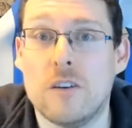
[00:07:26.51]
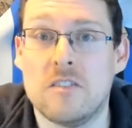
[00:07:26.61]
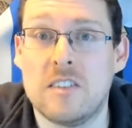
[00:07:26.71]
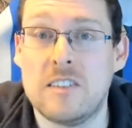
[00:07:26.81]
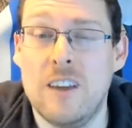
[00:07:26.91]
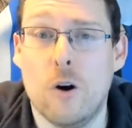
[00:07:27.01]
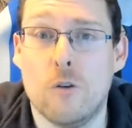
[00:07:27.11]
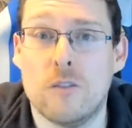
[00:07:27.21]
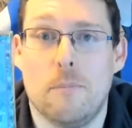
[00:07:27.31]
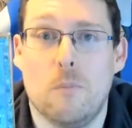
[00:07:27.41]
Sierra,
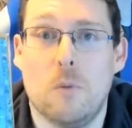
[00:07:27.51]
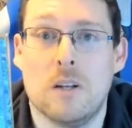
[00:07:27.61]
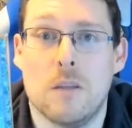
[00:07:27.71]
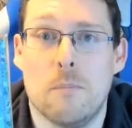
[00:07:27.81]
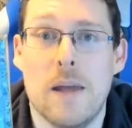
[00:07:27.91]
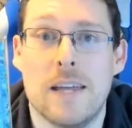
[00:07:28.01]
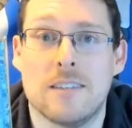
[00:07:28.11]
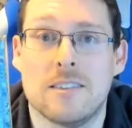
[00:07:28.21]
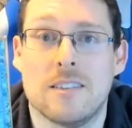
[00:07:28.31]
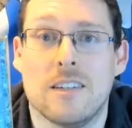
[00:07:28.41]
one of the
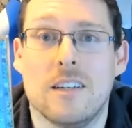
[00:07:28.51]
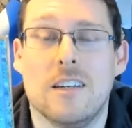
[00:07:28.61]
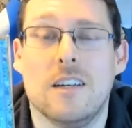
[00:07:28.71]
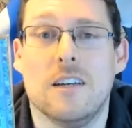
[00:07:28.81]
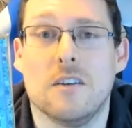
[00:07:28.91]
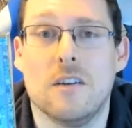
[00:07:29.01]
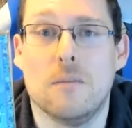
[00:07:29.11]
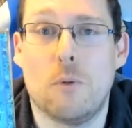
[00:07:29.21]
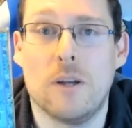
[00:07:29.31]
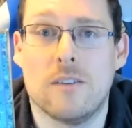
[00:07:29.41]
best
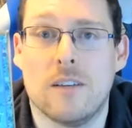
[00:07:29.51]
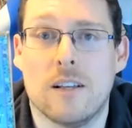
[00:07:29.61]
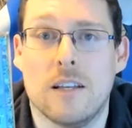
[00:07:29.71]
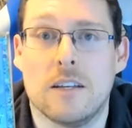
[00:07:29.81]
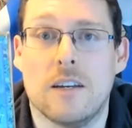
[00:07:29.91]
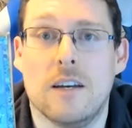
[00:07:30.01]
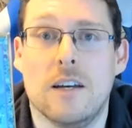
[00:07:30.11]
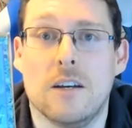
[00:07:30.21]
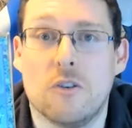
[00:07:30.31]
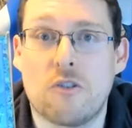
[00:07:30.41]
point and click
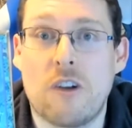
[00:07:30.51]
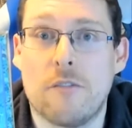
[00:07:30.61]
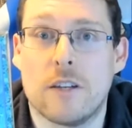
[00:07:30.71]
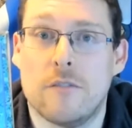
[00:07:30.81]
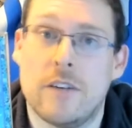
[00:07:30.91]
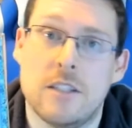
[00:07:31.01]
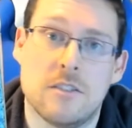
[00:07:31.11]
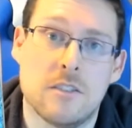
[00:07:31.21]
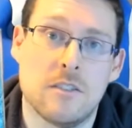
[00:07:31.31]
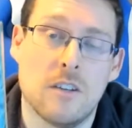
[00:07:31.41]
graphic
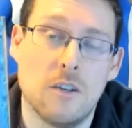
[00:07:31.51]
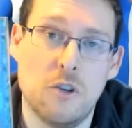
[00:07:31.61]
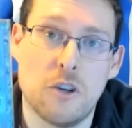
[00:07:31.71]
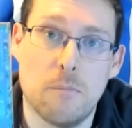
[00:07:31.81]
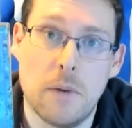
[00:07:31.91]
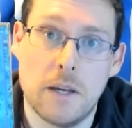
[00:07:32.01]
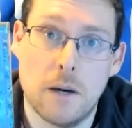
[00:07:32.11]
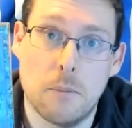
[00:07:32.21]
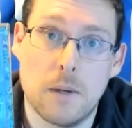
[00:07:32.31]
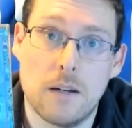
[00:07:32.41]
adventures you can pick
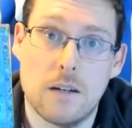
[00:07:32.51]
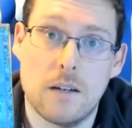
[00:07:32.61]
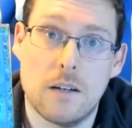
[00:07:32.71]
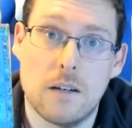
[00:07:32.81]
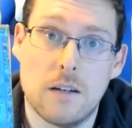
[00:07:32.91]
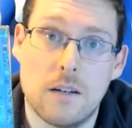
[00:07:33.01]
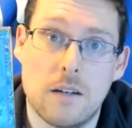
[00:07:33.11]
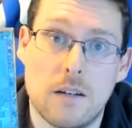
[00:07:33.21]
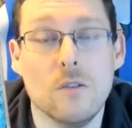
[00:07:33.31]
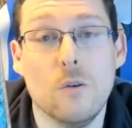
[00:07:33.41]
up.
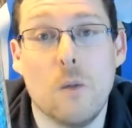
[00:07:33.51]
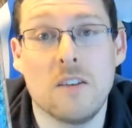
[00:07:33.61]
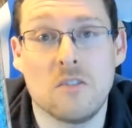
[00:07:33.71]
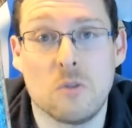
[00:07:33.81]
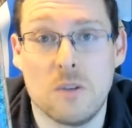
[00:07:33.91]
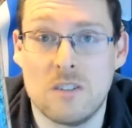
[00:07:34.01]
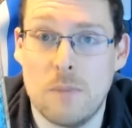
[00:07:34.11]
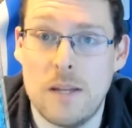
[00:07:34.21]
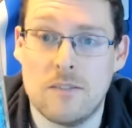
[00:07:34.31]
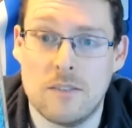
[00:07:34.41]
So why is it so
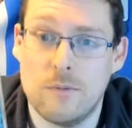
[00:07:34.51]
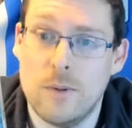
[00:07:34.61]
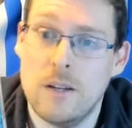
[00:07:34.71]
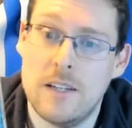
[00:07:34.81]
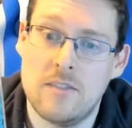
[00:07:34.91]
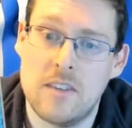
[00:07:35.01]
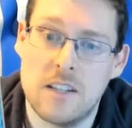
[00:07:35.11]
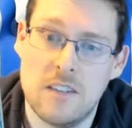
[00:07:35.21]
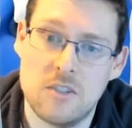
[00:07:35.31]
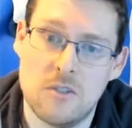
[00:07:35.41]
expensive? Well, it's the
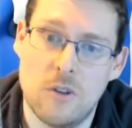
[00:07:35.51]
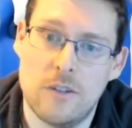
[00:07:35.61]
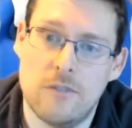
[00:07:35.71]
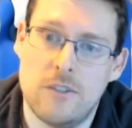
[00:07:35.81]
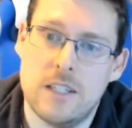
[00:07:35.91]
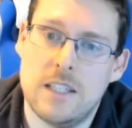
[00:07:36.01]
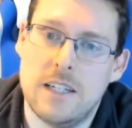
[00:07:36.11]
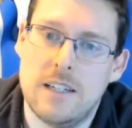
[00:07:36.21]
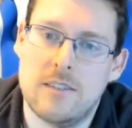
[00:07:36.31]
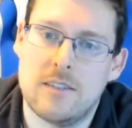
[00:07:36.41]
condition of it really.
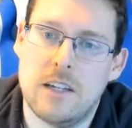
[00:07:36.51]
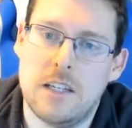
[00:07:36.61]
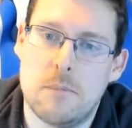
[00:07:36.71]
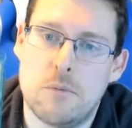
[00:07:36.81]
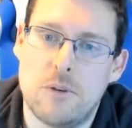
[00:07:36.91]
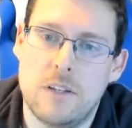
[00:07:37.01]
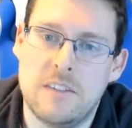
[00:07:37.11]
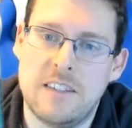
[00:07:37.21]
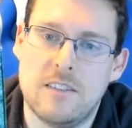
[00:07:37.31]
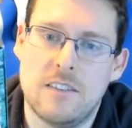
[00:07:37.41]
It's in a pretty
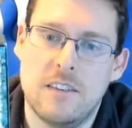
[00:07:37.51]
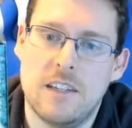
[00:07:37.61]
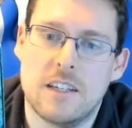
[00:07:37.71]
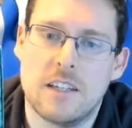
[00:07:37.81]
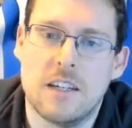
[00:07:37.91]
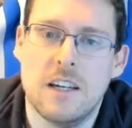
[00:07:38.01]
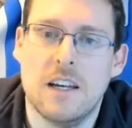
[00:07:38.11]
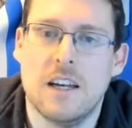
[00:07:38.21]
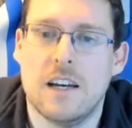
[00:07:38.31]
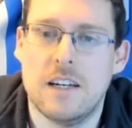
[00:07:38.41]
decent nick,
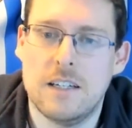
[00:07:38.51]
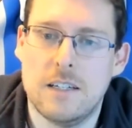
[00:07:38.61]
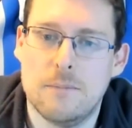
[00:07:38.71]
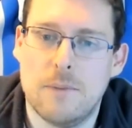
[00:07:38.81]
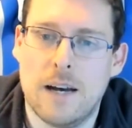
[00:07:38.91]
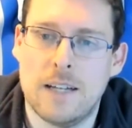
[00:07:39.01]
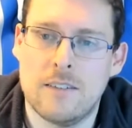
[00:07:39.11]
and